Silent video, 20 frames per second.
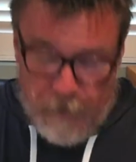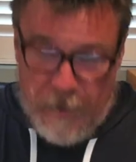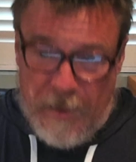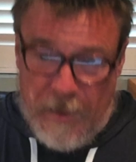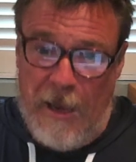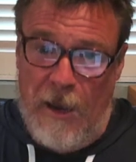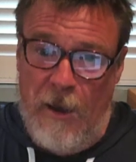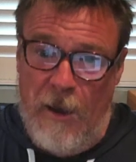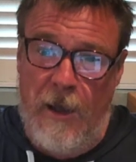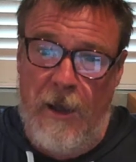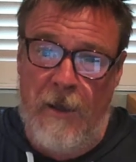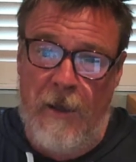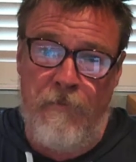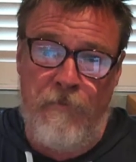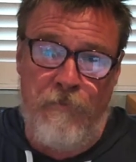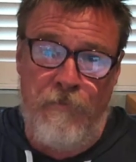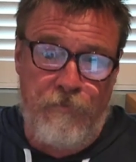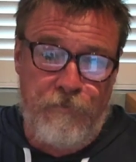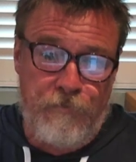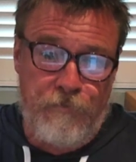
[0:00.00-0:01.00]

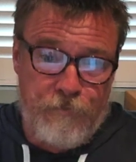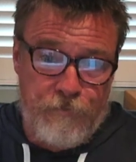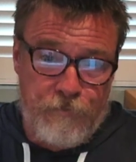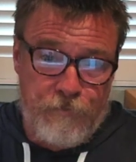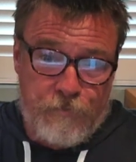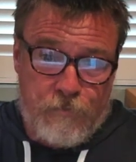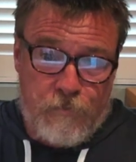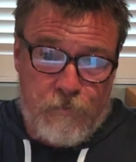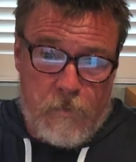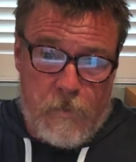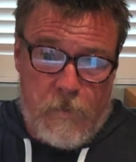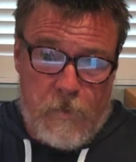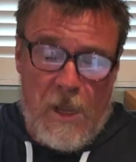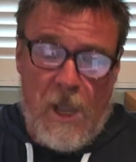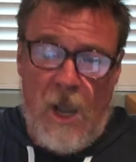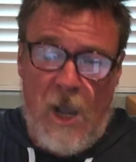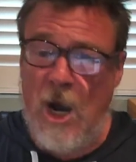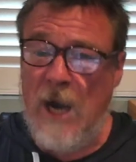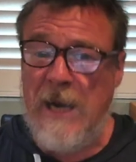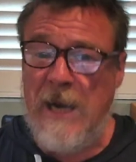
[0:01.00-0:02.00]
Now,
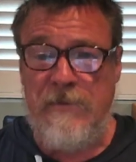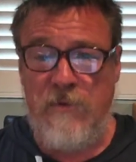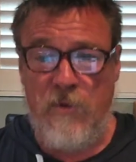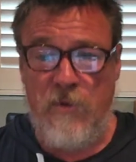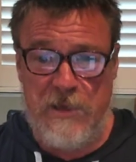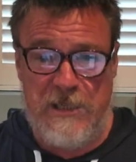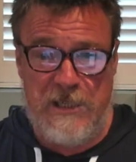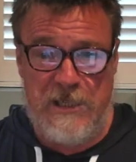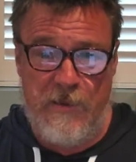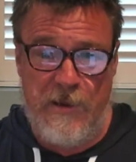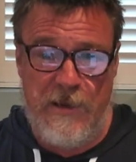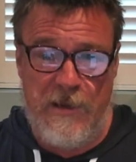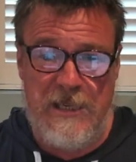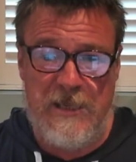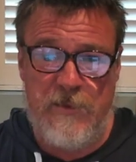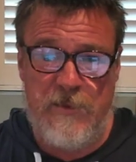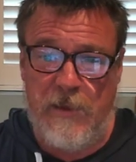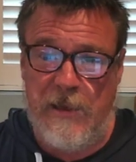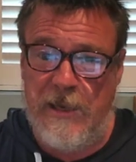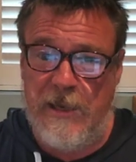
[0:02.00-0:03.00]
I never wished to be in
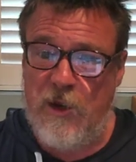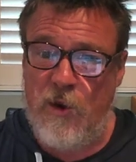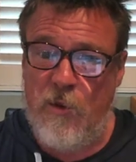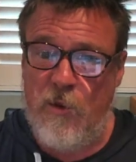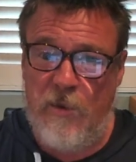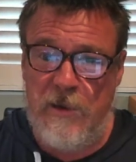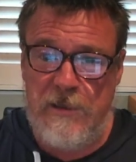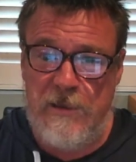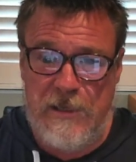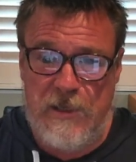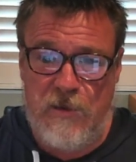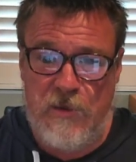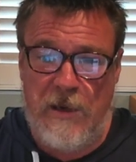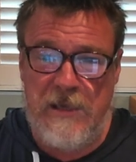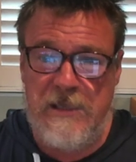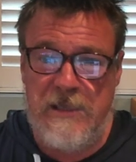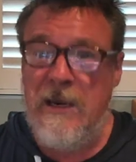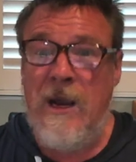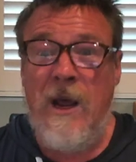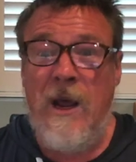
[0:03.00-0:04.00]
this political
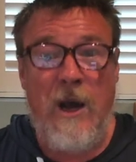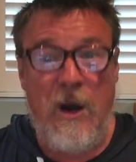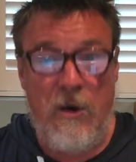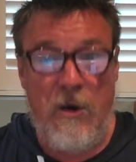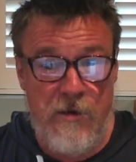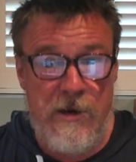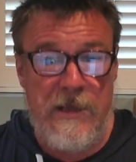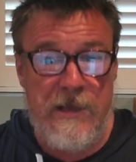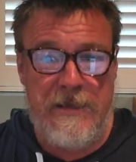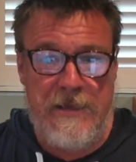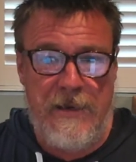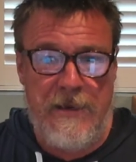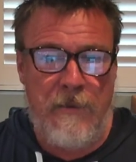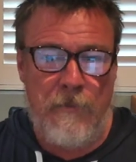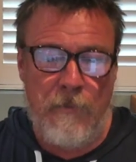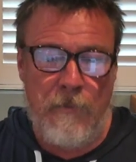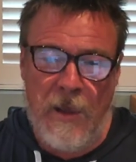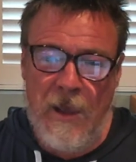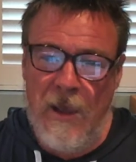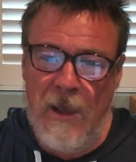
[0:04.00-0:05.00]
situation. I really
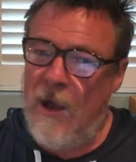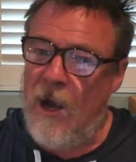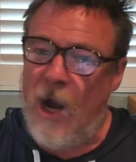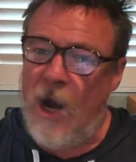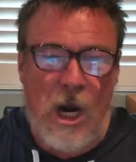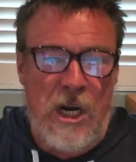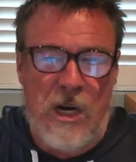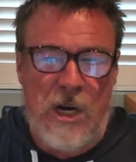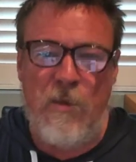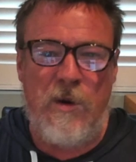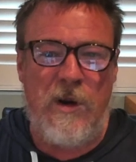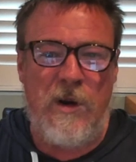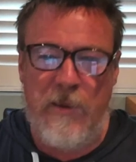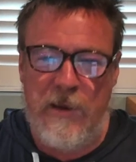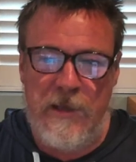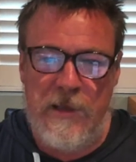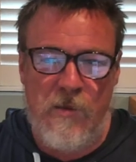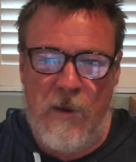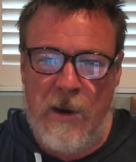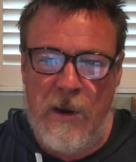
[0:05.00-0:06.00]
didn't. I don't want to
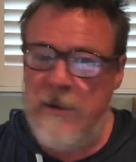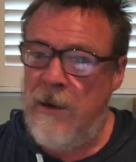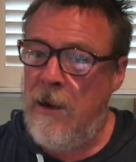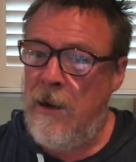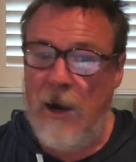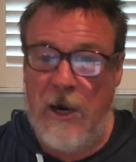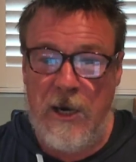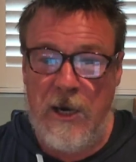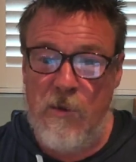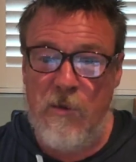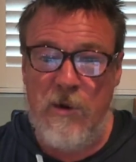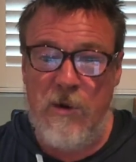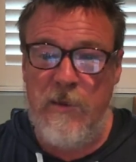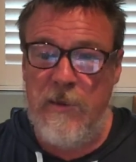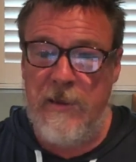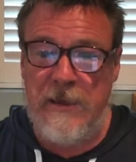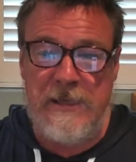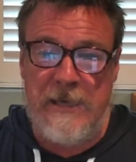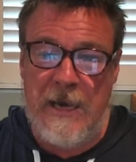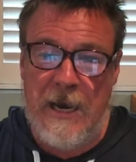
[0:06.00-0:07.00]
be the one. I don't want to
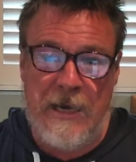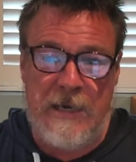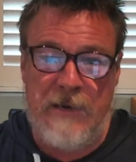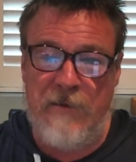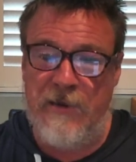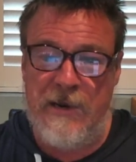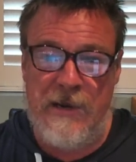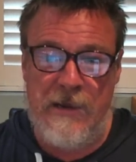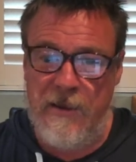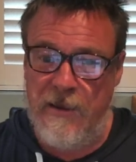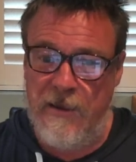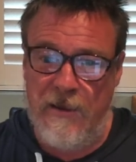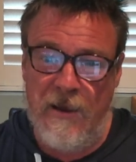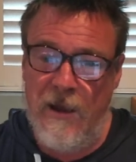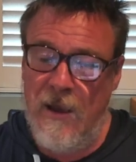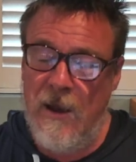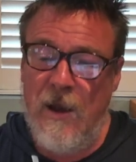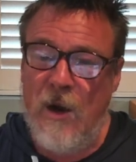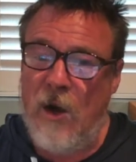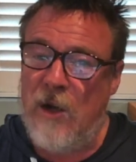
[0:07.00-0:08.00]
be the target of anything.
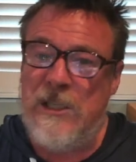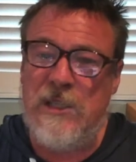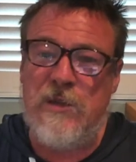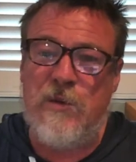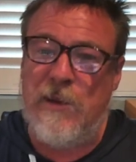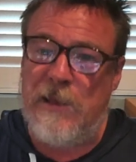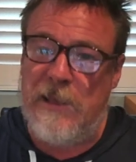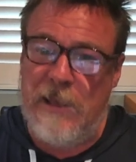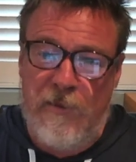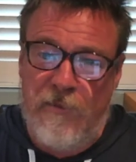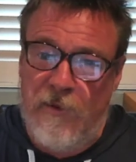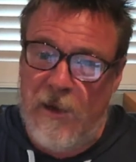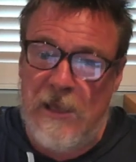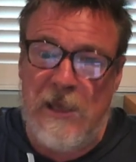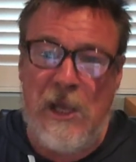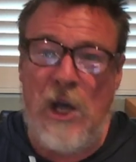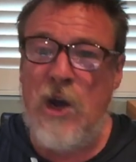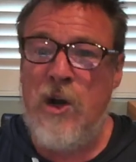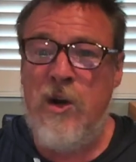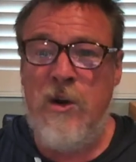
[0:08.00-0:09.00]
I just want to live
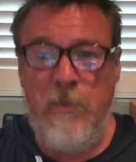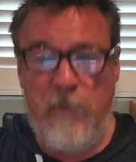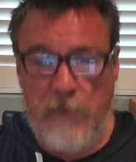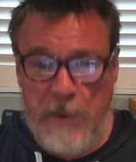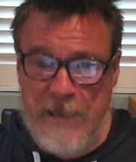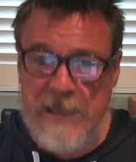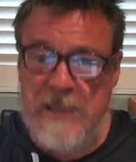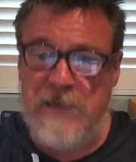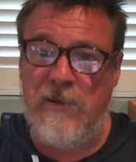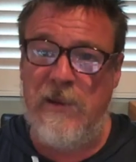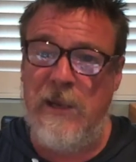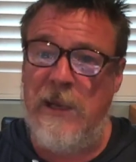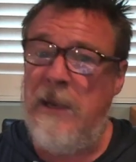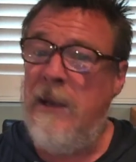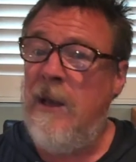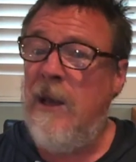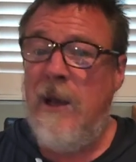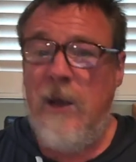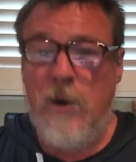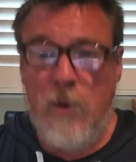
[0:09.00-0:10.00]
alone,
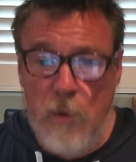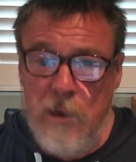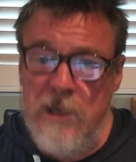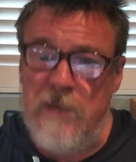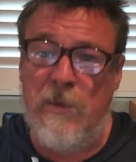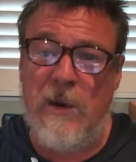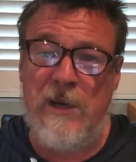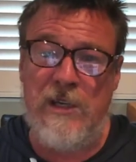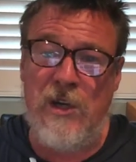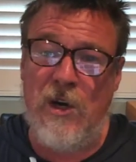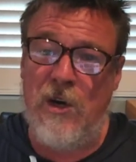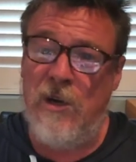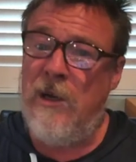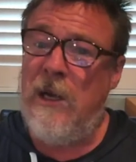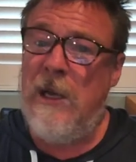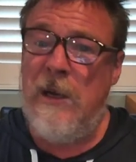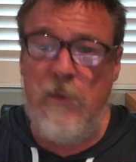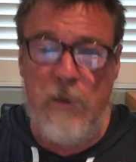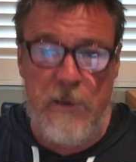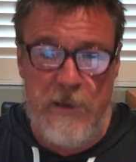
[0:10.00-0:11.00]
peacefully, with my dog,
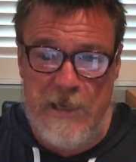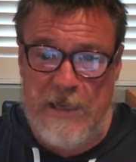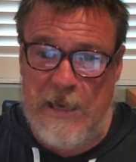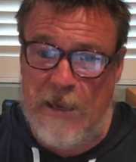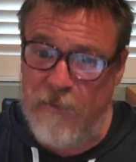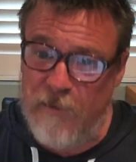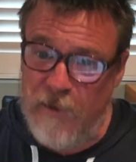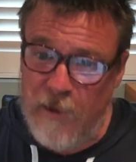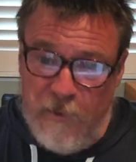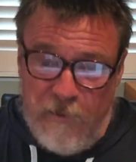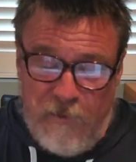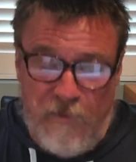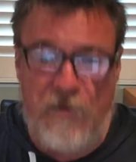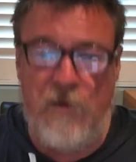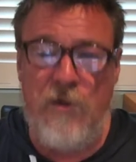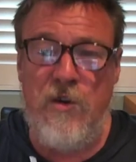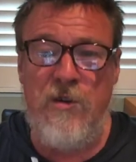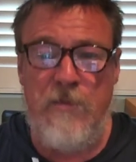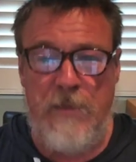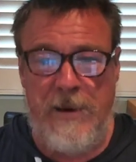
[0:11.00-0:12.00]
with enough
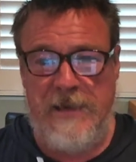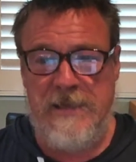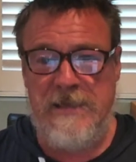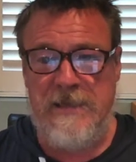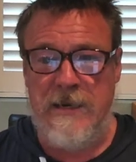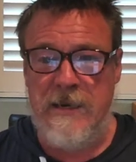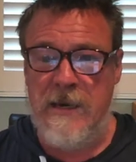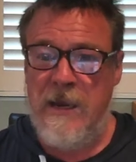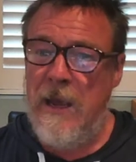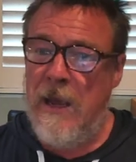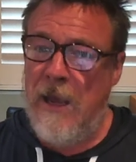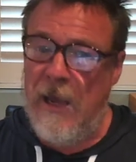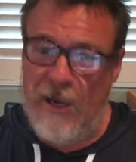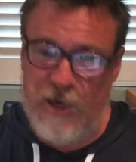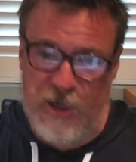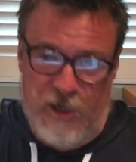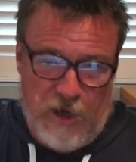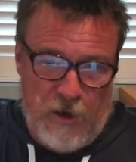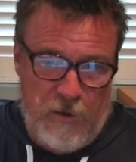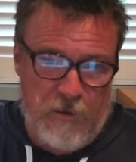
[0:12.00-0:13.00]
food, medicine,
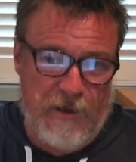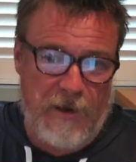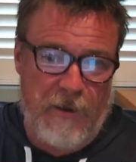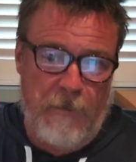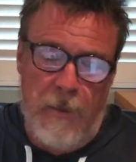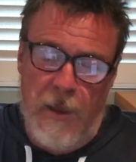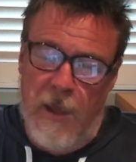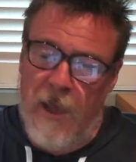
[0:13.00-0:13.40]
and shelter.